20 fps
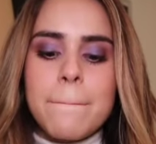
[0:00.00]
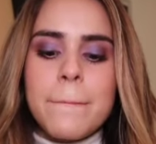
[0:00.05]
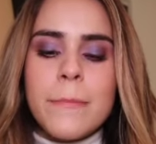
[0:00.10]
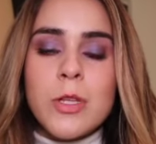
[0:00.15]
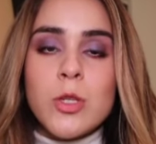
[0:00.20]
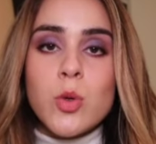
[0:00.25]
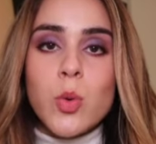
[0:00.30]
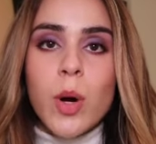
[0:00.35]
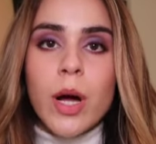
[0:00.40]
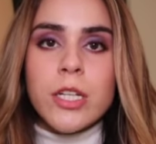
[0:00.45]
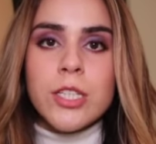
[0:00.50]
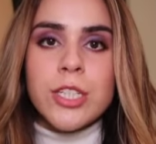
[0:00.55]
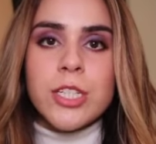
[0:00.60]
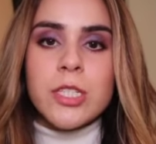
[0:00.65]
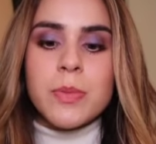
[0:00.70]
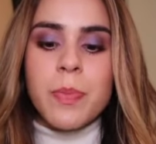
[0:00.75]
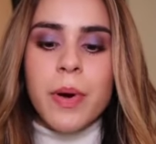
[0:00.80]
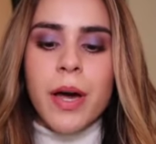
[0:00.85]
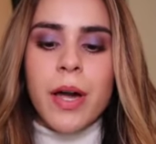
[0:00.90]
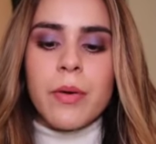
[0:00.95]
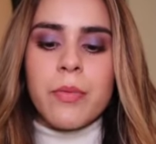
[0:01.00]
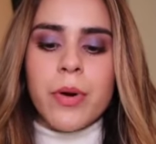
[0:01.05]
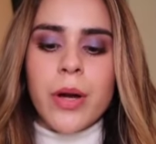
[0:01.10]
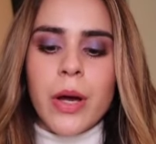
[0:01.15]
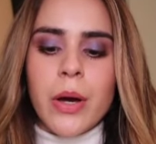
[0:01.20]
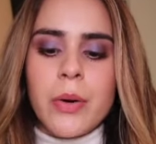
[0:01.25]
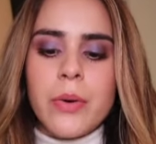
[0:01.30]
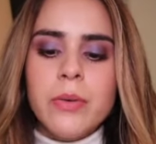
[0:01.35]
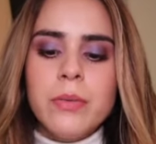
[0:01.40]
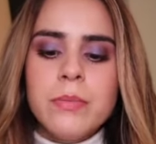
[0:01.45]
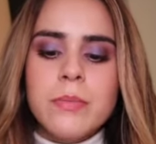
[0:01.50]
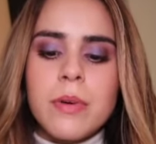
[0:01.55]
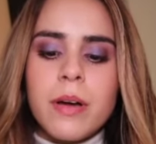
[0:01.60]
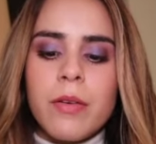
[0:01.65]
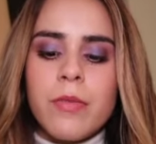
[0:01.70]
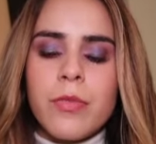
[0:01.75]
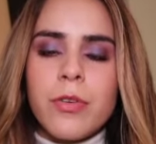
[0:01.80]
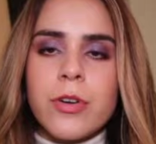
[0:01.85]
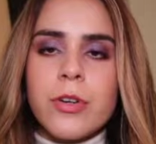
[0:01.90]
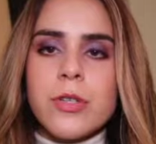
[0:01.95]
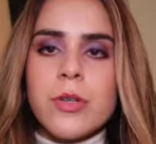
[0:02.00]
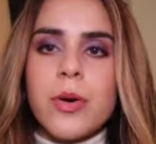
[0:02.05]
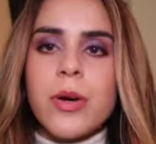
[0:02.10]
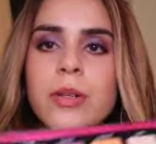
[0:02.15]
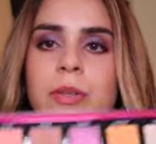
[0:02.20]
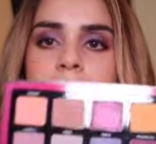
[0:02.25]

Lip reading: swatches by row. I'm first going